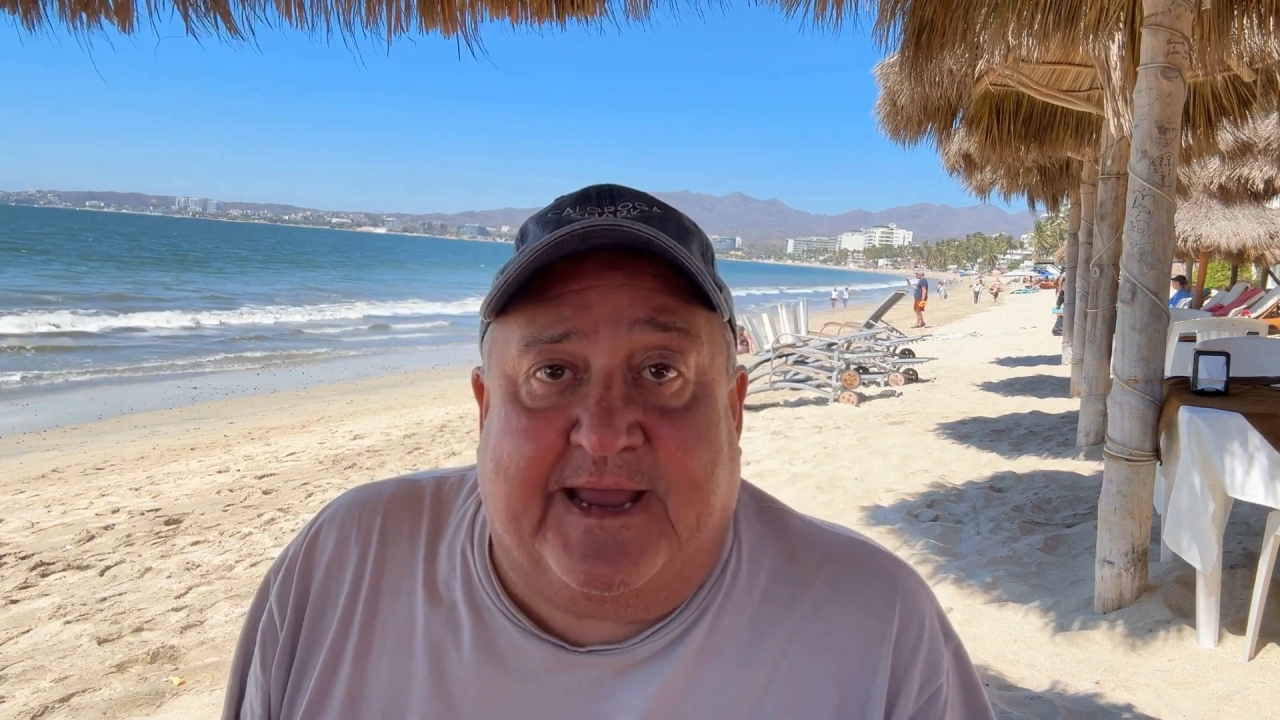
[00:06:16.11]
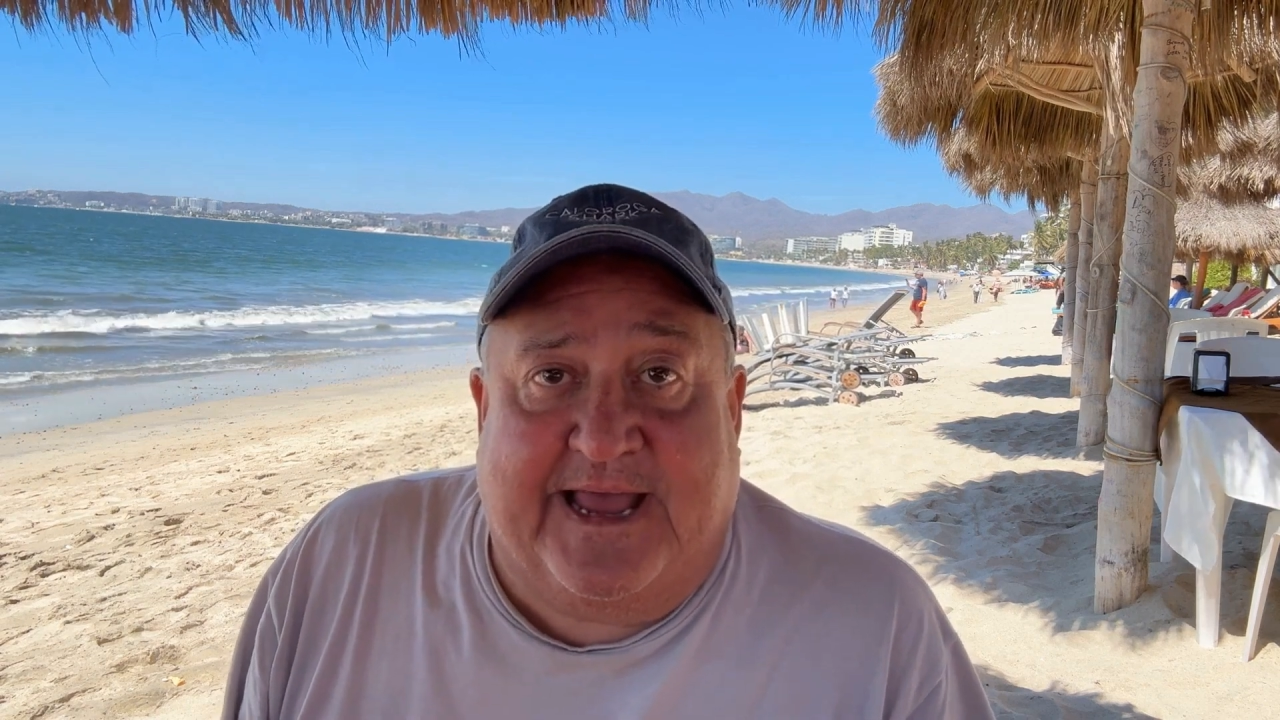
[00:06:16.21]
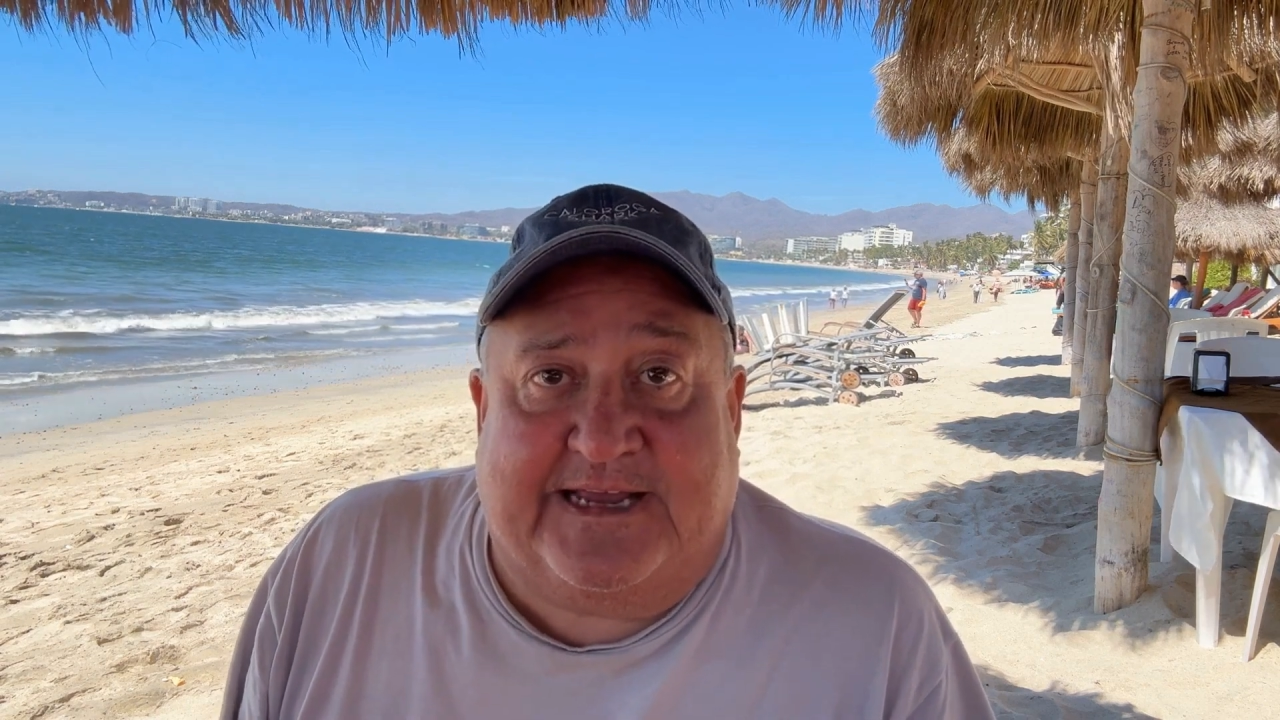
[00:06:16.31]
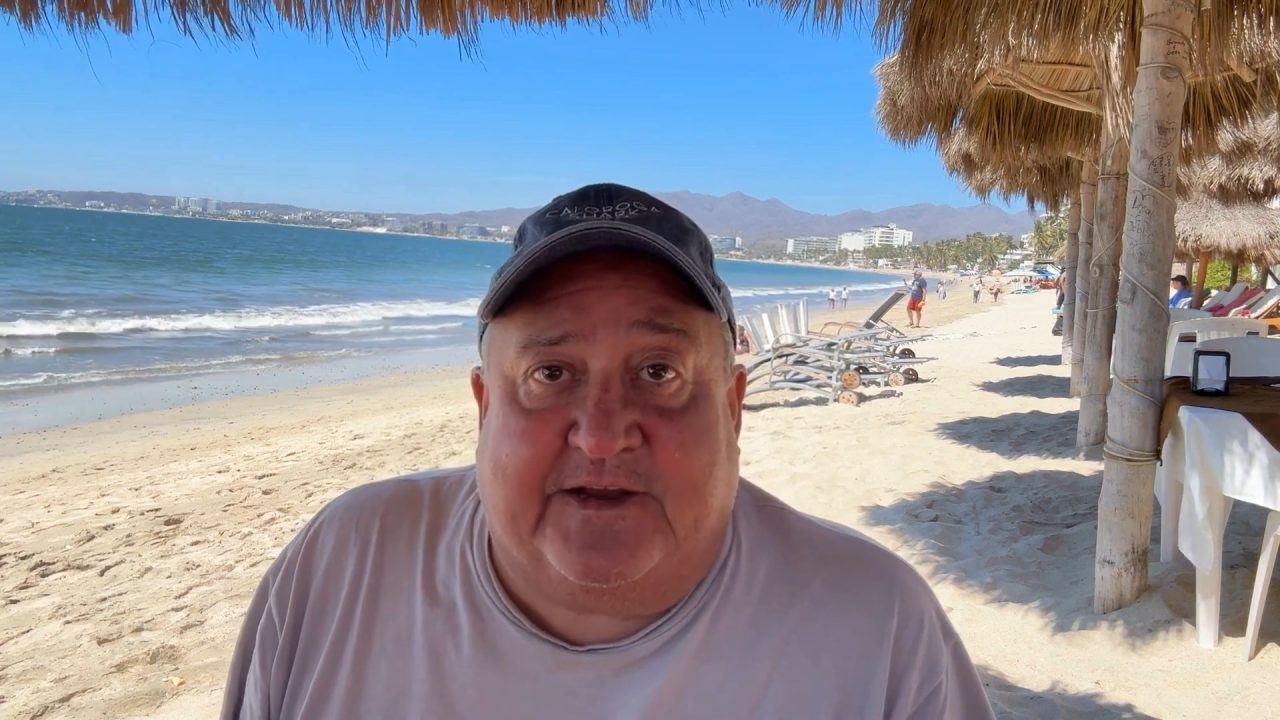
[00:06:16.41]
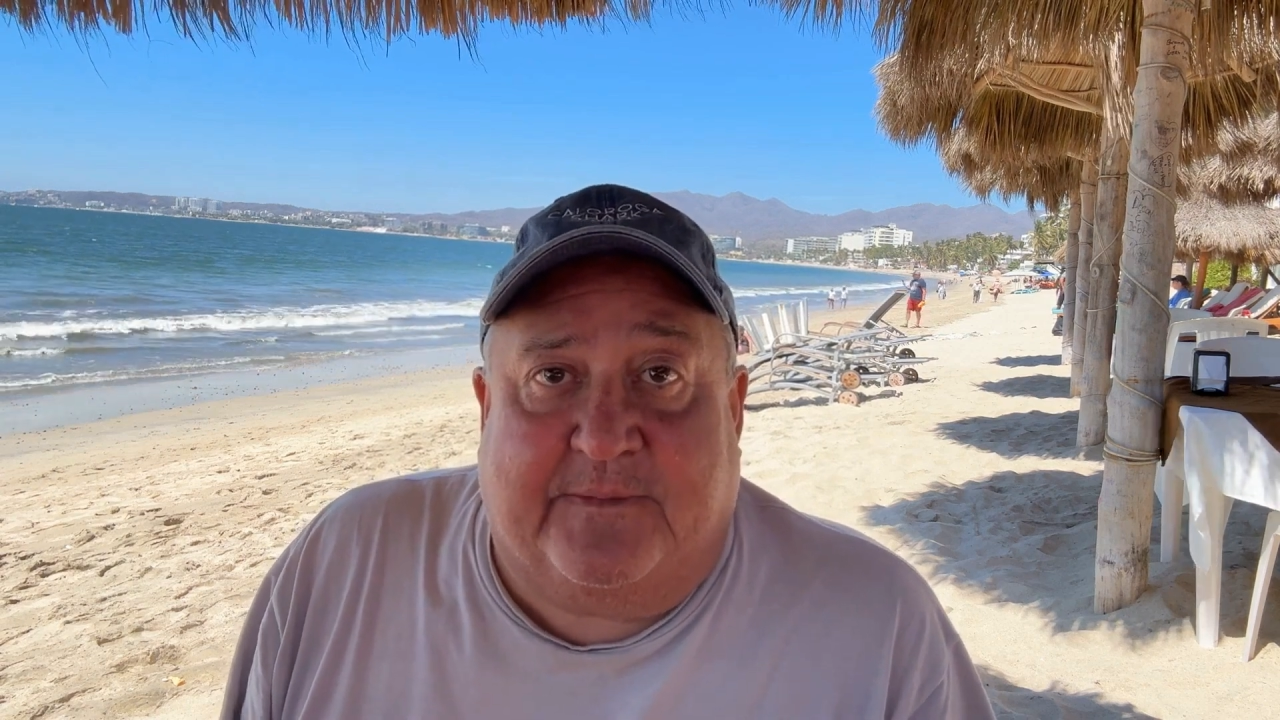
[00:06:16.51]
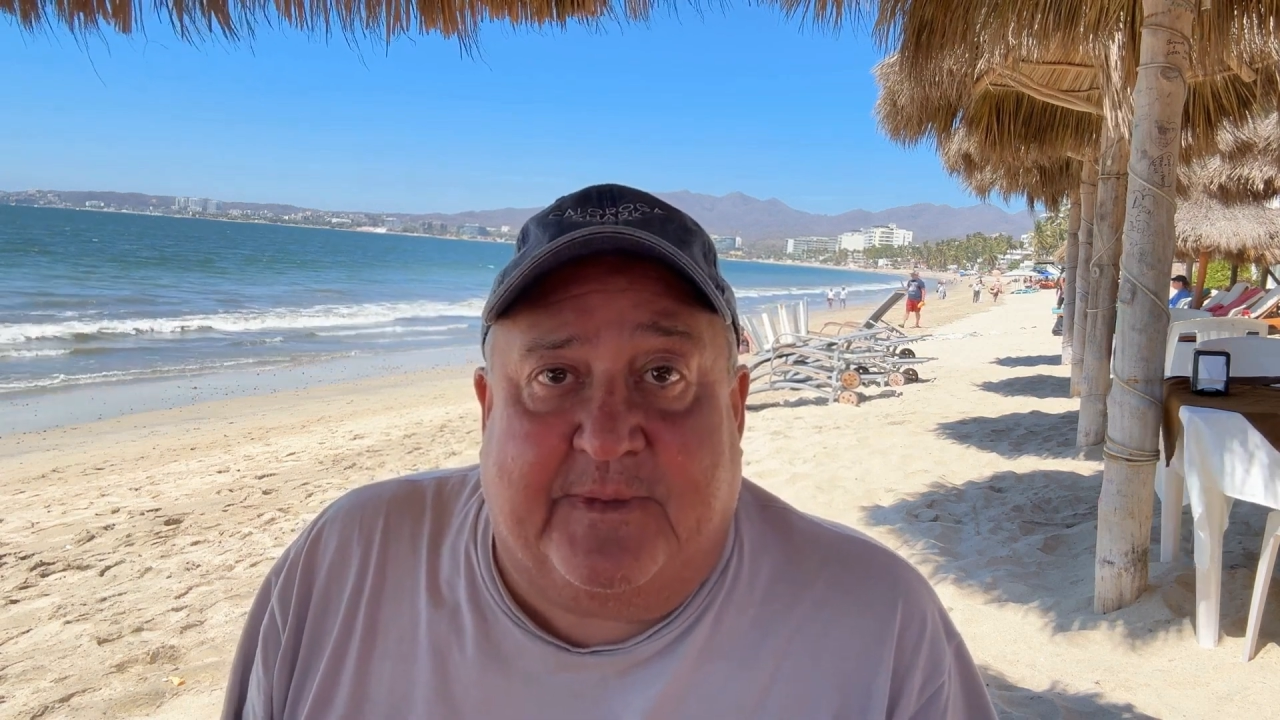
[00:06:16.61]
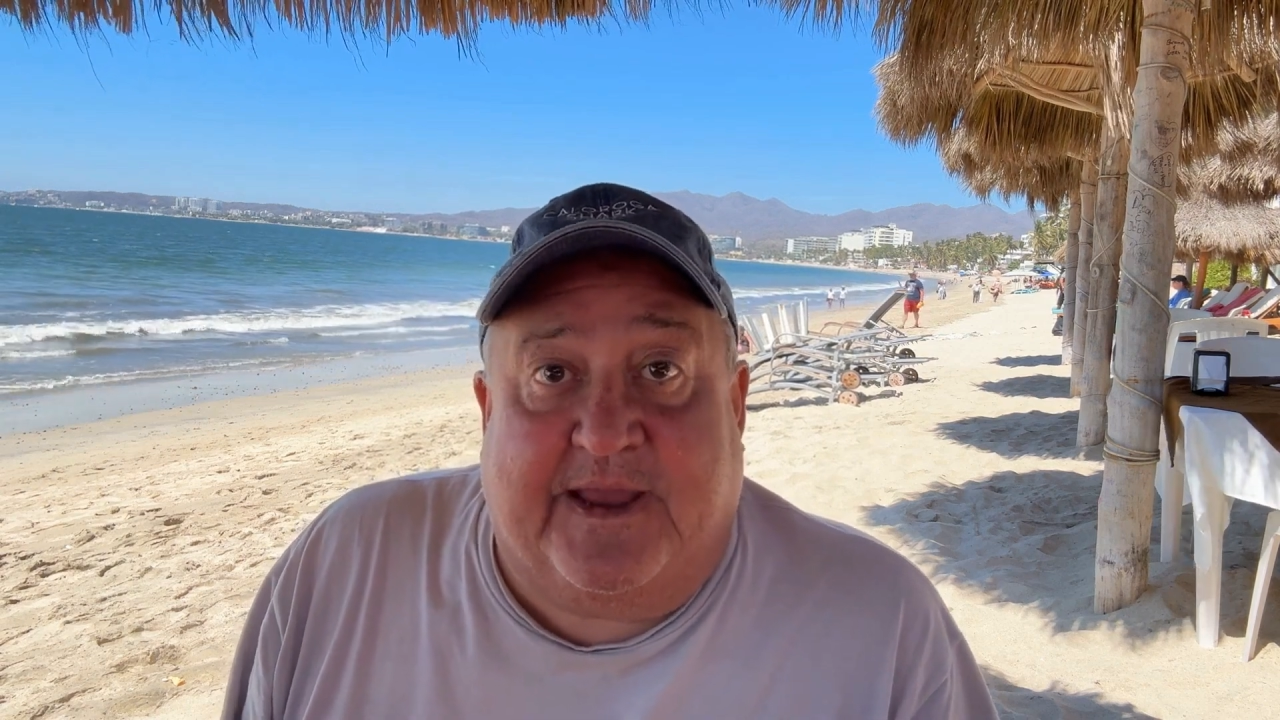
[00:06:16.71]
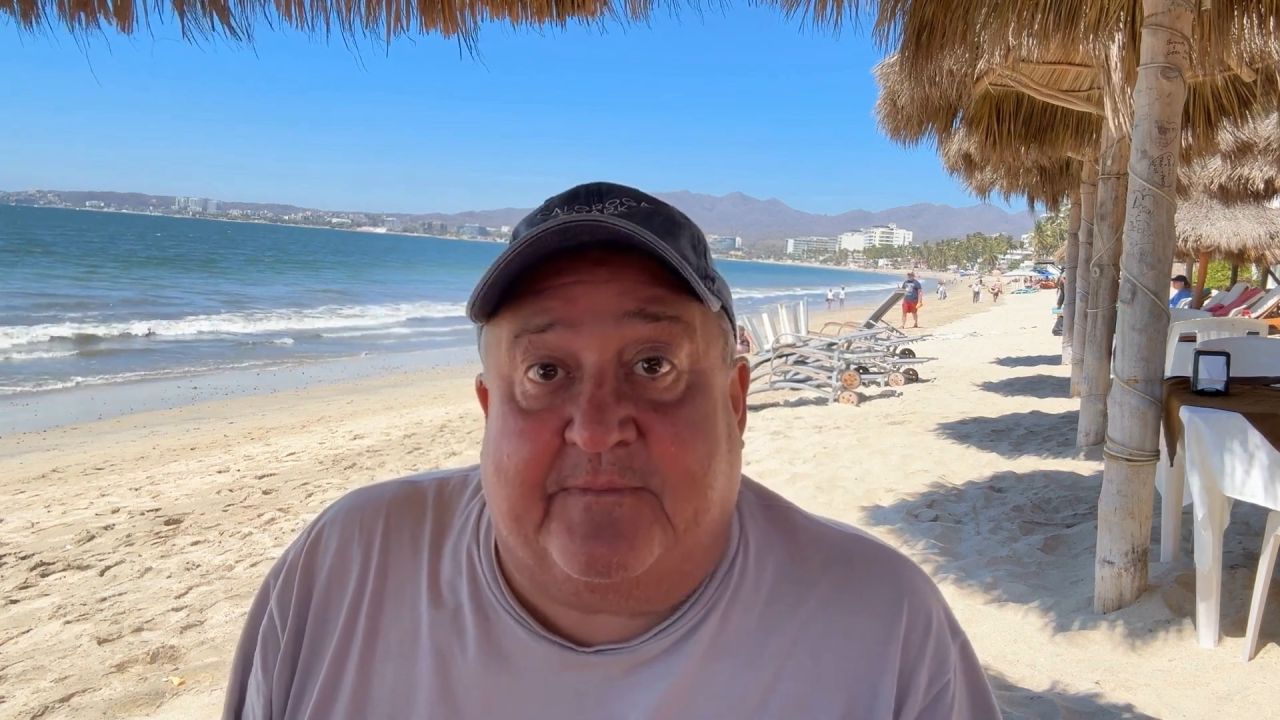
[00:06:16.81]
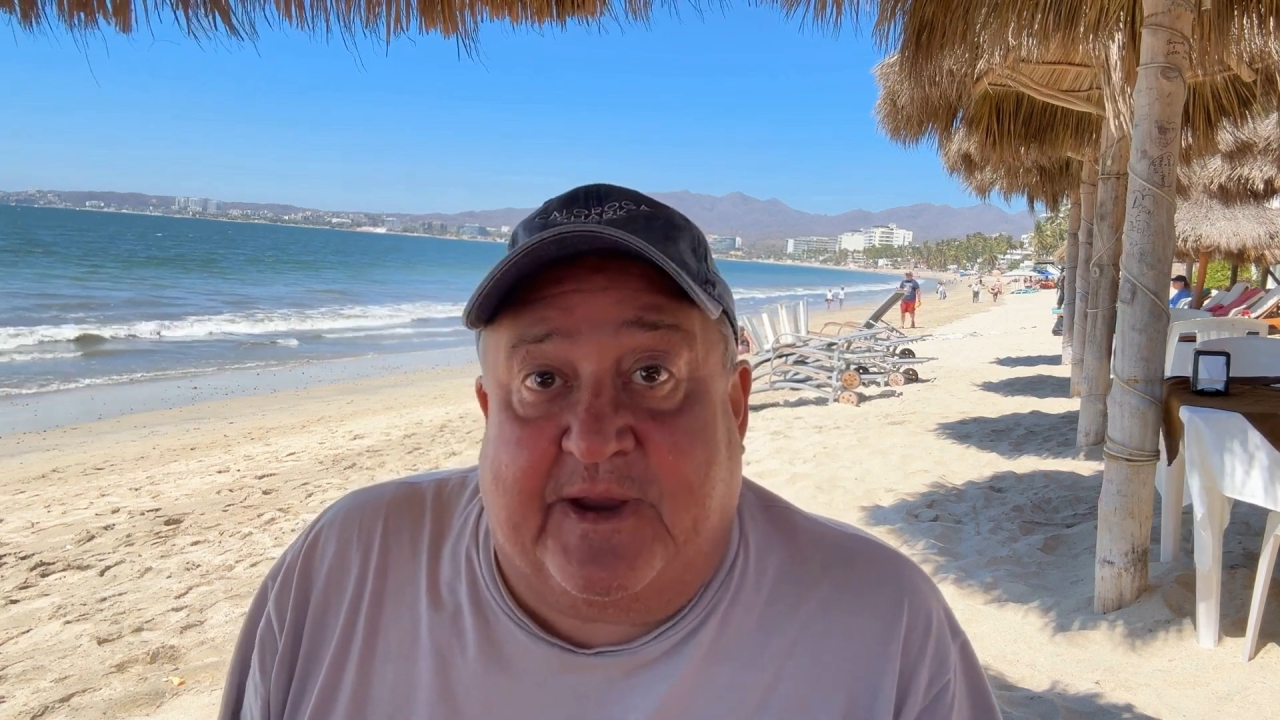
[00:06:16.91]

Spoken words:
hating on Meghan